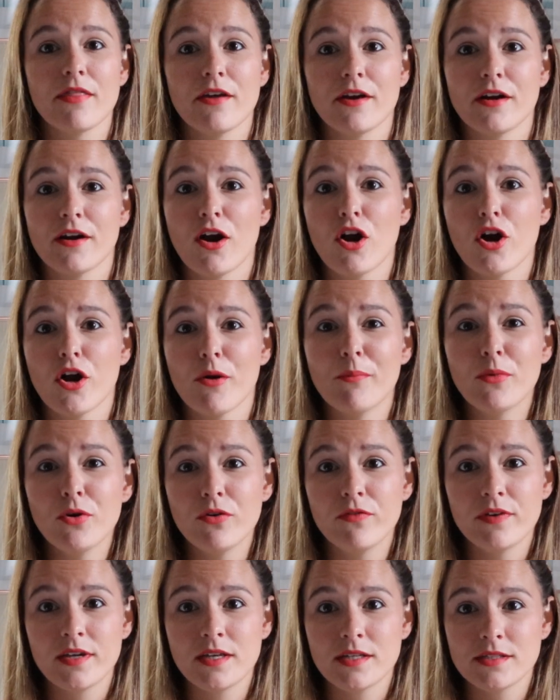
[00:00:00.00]
There are
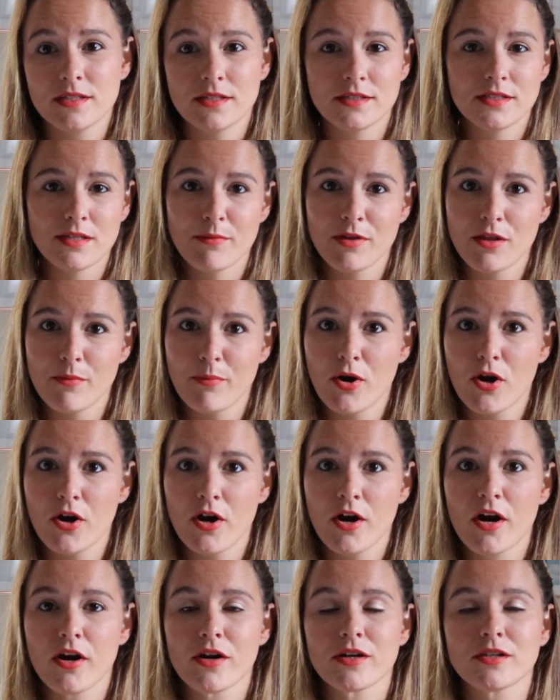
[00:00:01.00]
movies in some of the
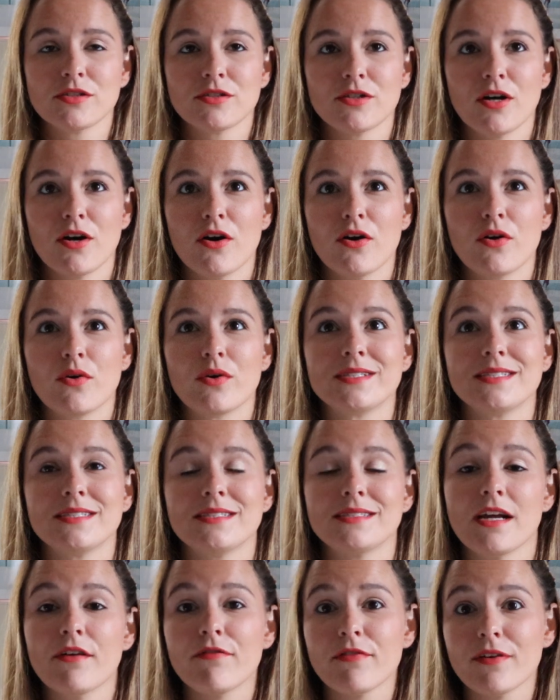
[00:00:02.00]
parks, so
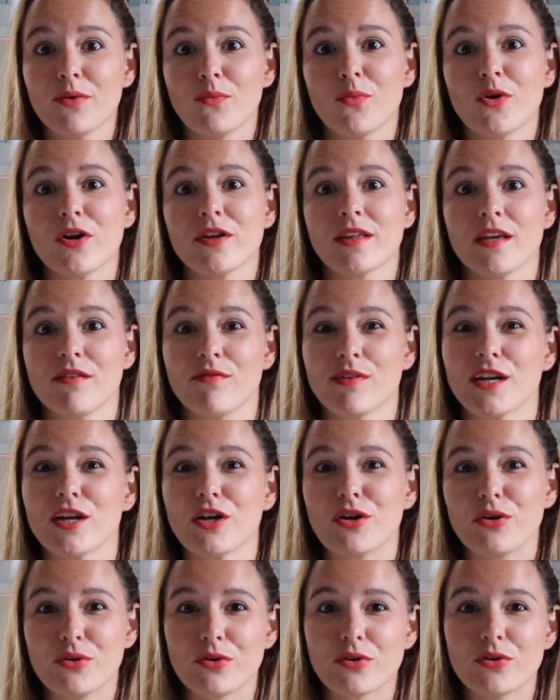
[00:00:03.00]
it's definitely worth giving it a
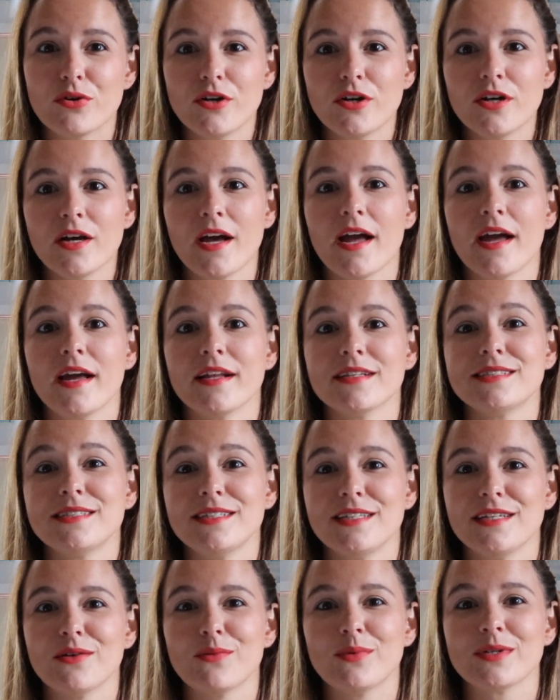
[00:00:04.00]
Google and
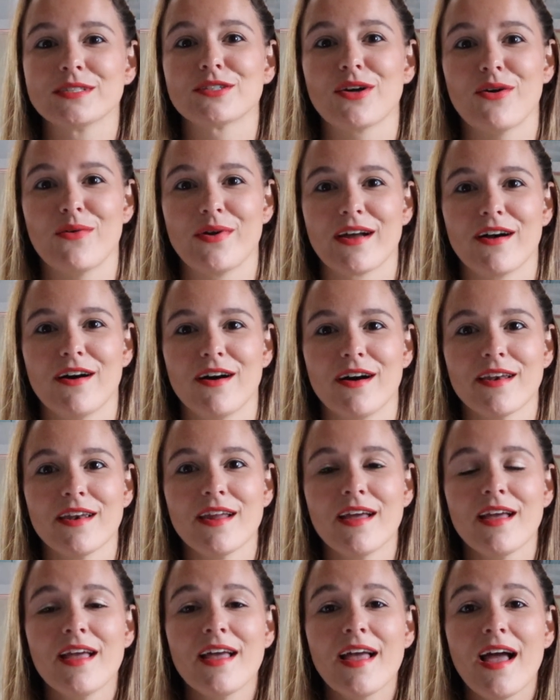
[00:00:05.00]
seeing what's going on.
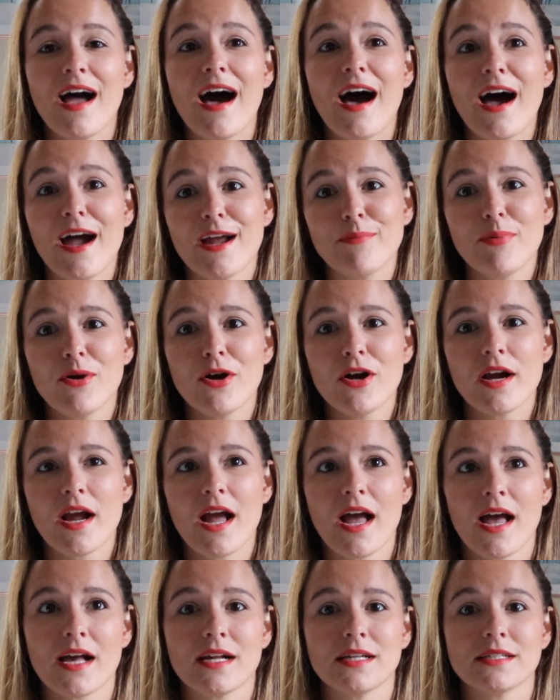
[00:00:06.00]
Hyde Park
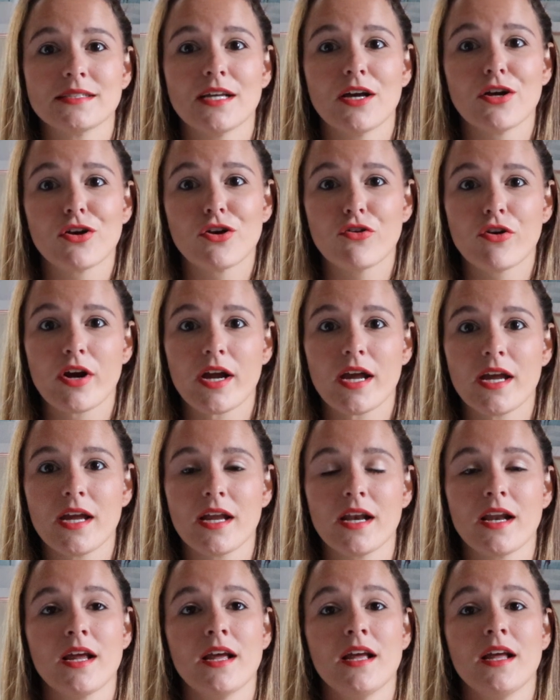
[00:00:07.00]
has a
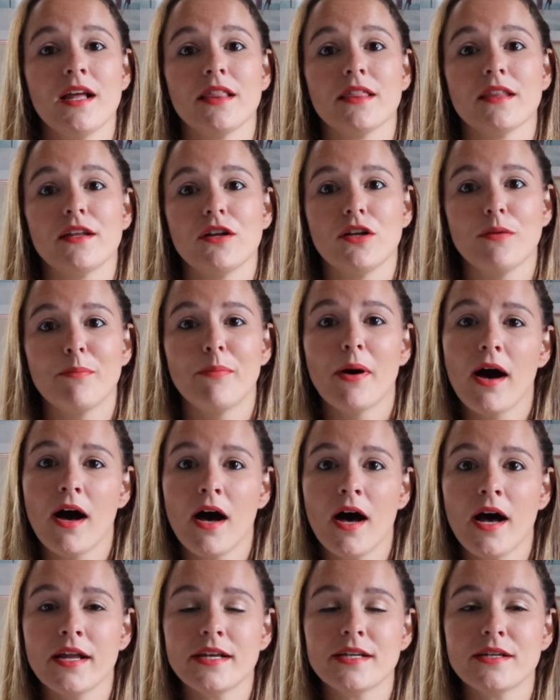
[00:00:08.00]
great little
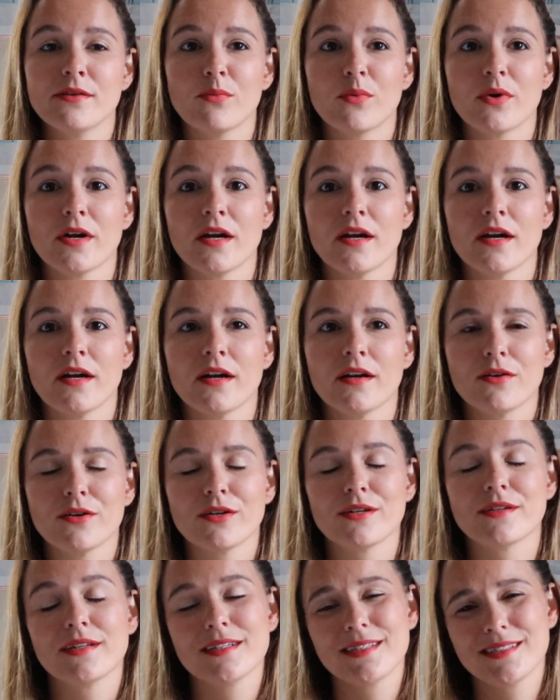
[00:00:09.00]
pond
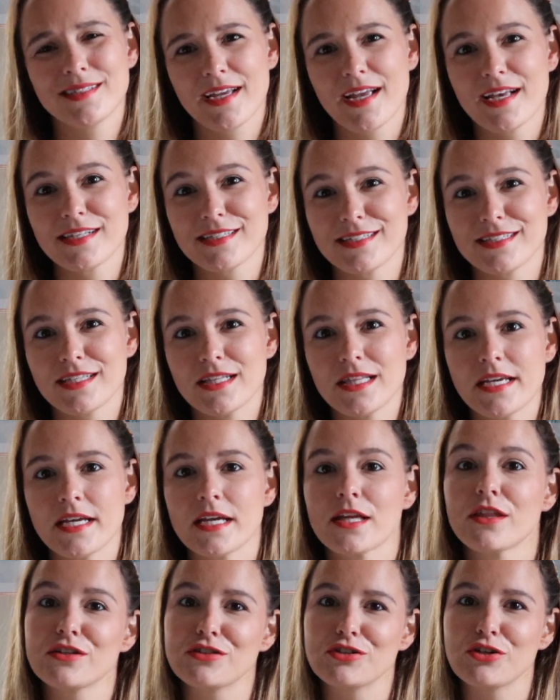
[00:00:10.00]
I guess it's a
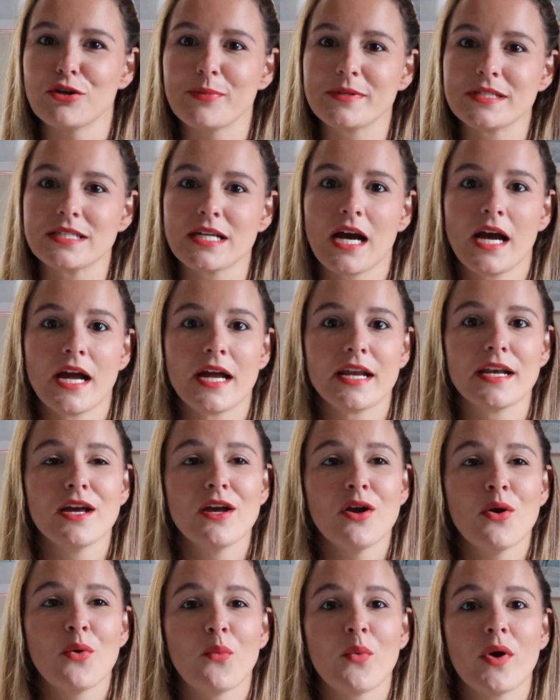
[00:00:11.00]
lake, the Serpentine,
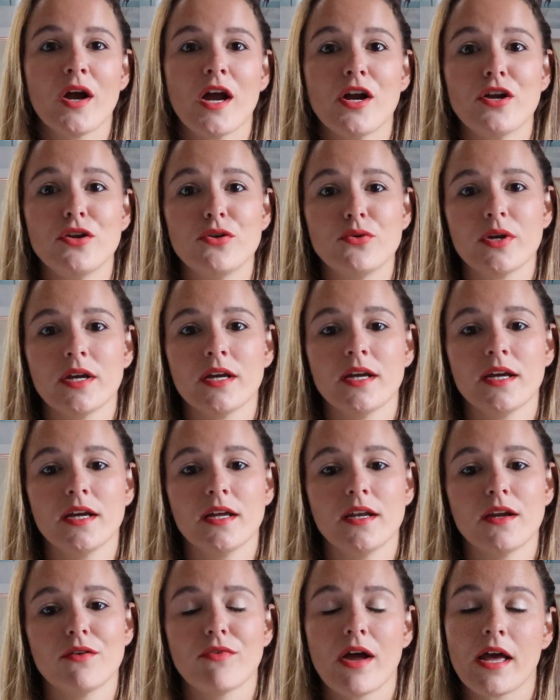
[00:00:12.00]
where you
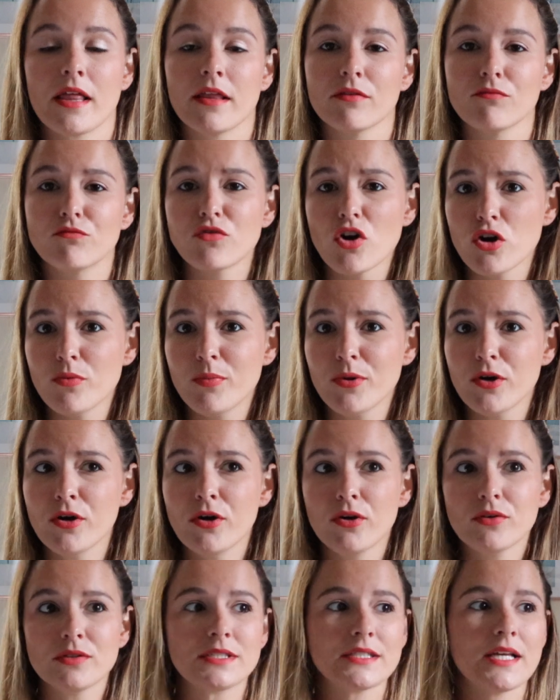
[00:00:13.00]
can rent
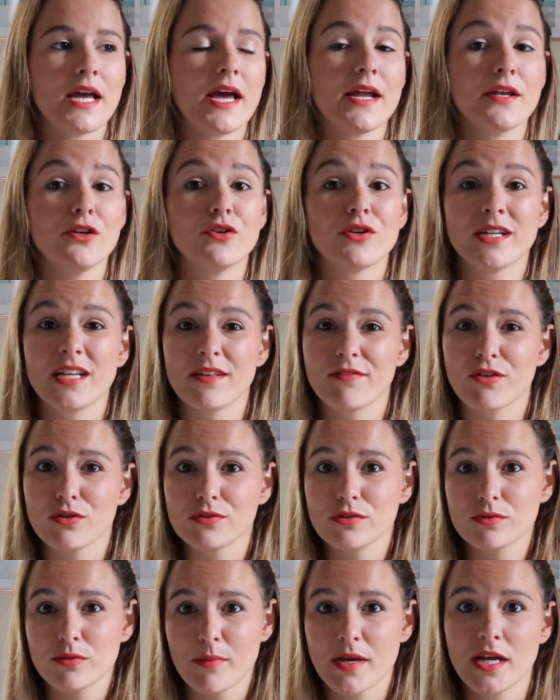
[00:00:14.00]
rowboats and you can even go
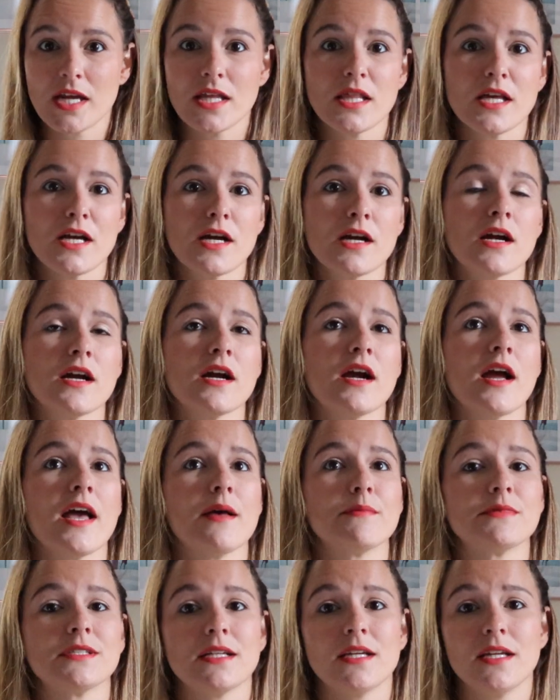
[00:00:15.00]
swimming in there.
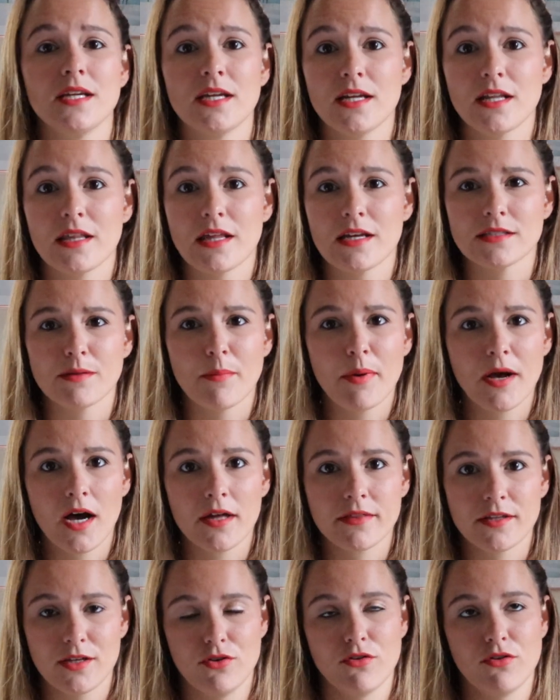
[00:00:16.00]
Hampstead Heath has a
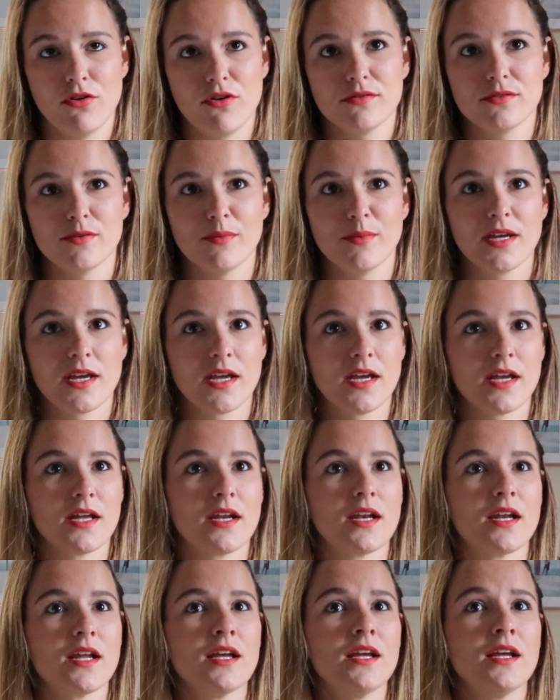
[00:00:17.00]
pond that you can go swimming
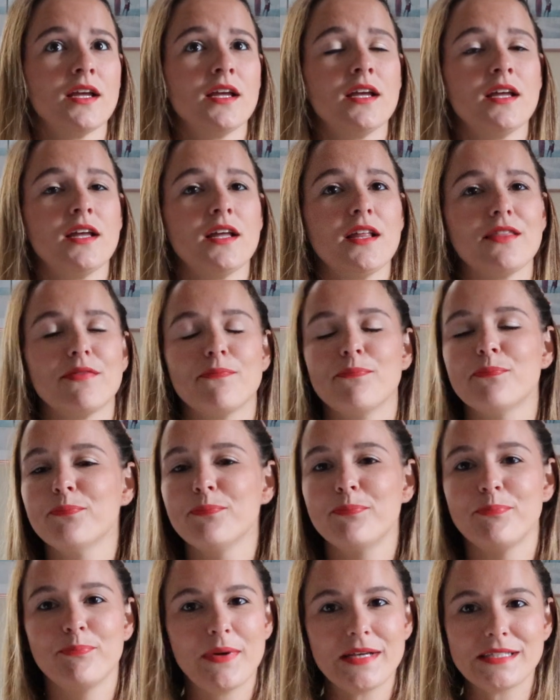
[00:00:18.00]
in.
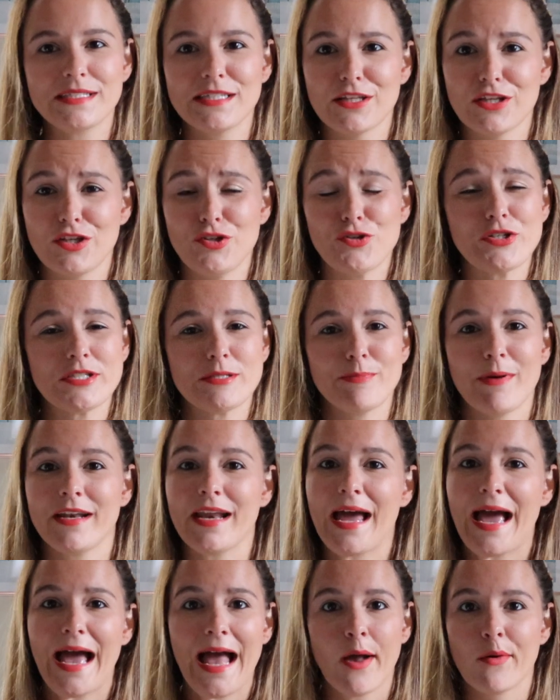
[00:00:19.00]
Basically, you could
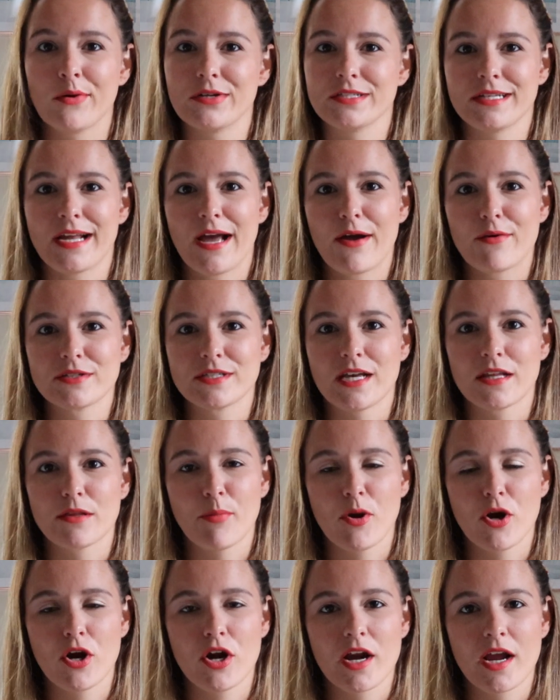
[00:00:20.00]
spend hours and hours at the
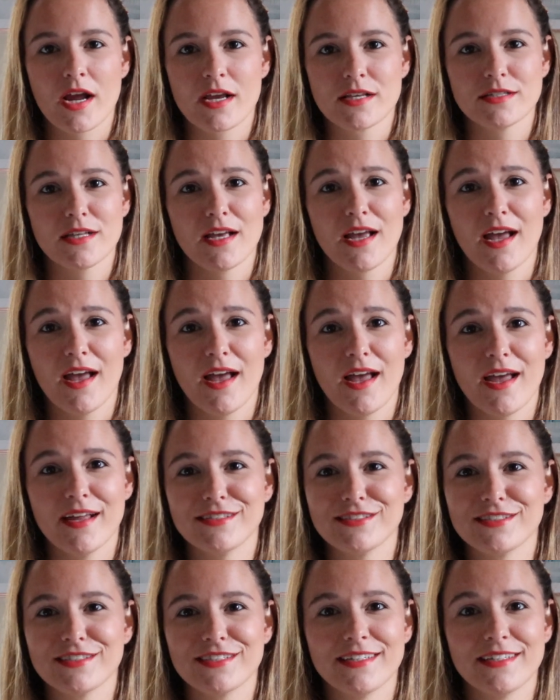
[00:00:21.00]
parks
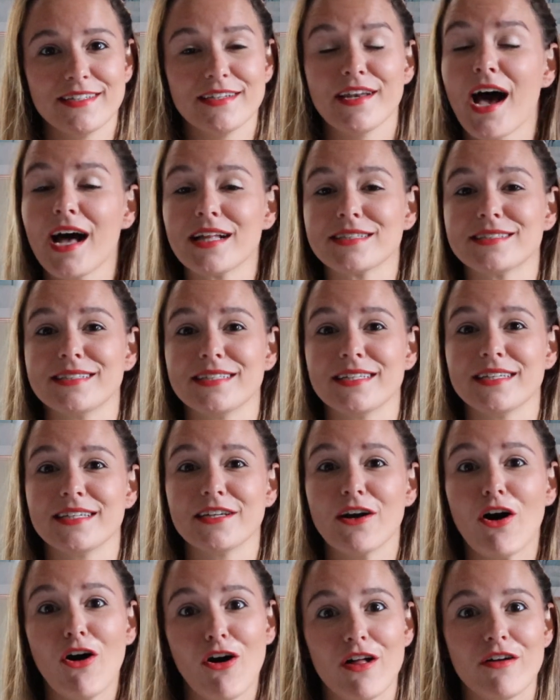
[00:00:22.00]
and not
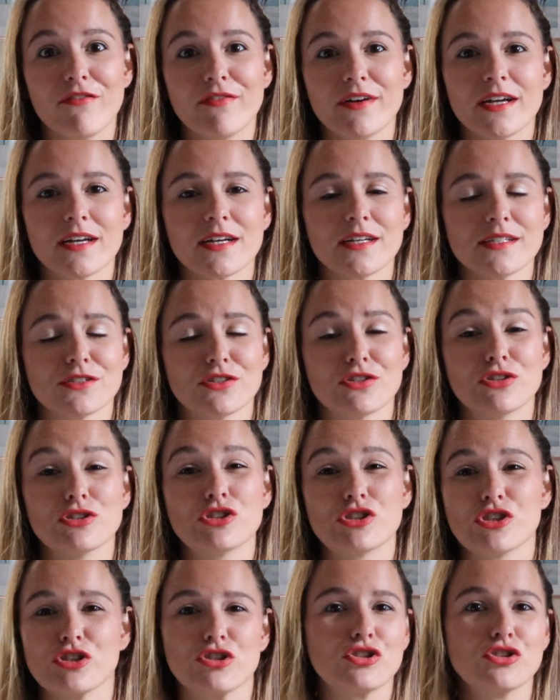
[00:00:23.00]
see all of it because there's
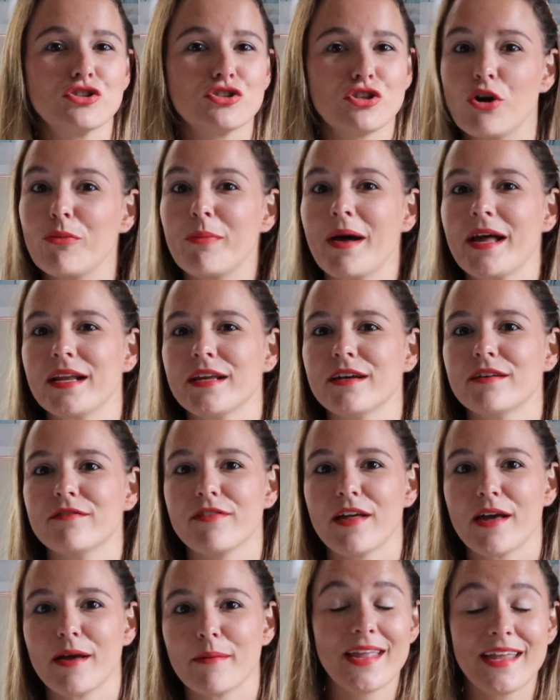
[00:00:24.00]
just so many of
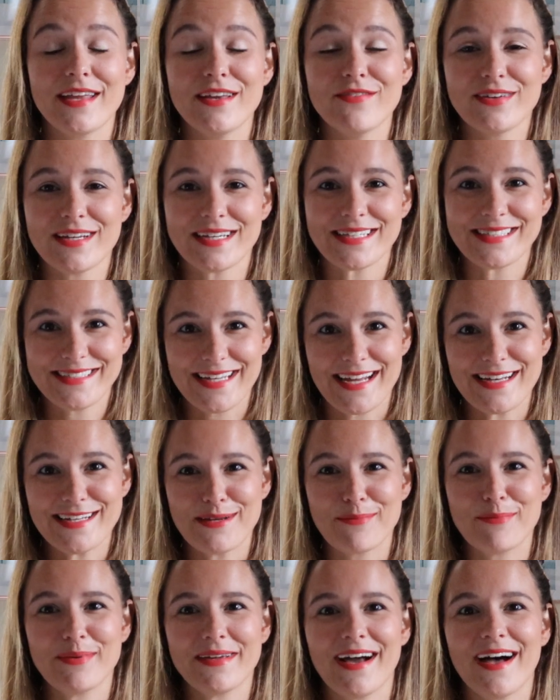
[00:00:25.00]
them, even
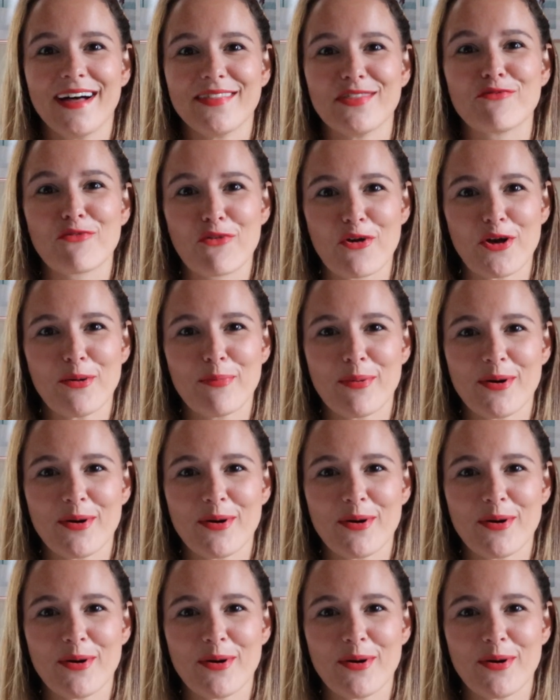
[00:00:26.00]
extending beyond the royal